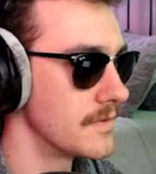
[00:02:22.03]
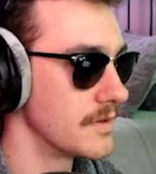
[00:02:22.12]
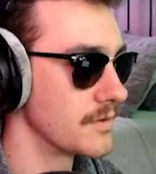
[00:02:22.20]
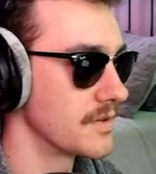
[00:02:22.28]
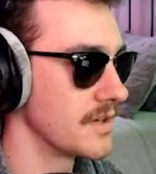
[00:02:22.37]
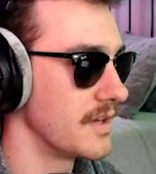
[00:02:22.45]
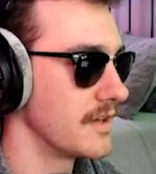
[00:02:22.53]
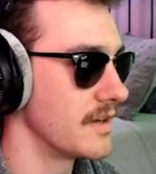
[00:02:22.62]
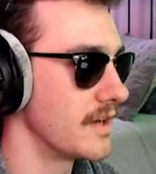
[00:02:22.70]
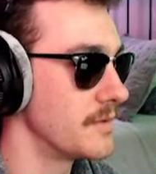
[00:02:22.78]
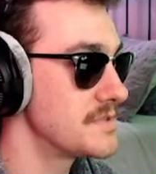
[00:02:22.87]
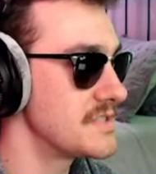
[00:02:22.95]
Okay,
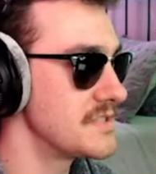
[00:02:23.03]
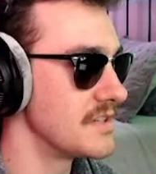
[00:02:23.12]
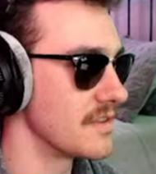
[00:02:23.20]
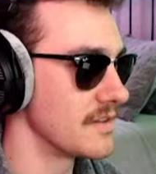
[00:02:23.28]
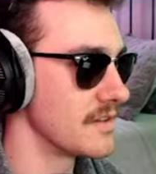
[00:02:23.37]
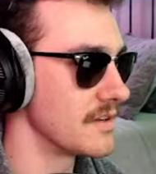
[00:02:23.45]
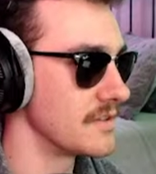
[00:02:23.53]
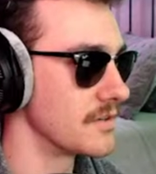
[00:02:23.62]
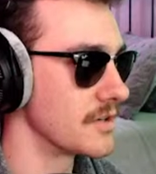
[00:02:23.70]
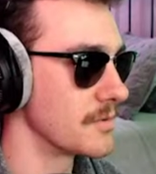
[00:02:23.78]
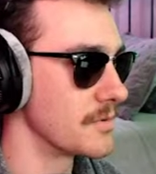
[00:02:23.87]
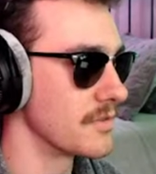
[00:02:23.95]
I'm seeing the
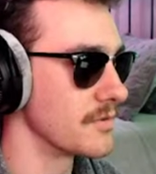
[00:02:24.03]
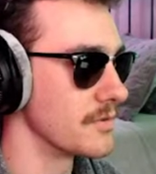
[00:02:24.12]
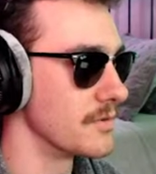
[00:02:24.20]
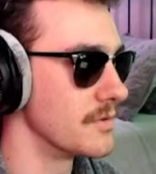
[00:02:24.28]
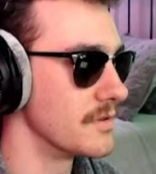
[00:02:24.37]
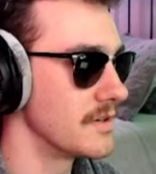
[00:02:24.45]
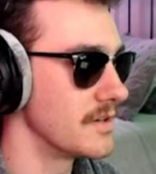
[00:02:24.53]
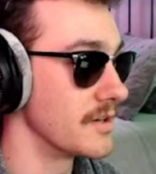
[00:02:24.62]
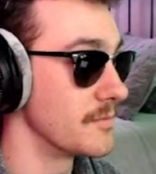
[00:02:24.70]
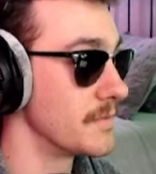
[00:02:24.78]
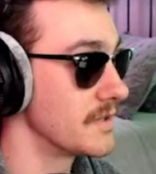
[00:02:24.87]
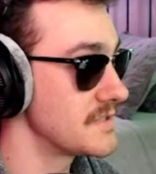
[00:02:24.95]
audio coming through
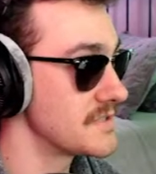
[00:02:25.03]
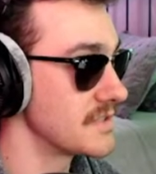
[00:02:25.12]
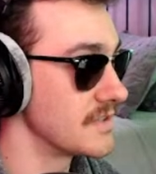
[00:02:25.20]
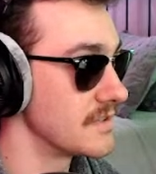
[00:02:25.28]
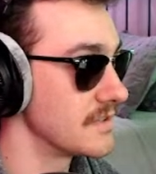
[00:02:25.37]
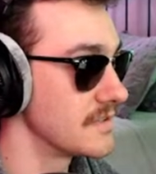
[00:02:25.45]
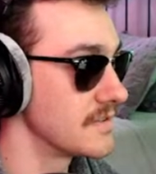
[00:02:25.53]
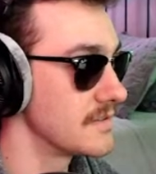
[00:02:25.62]
on my side.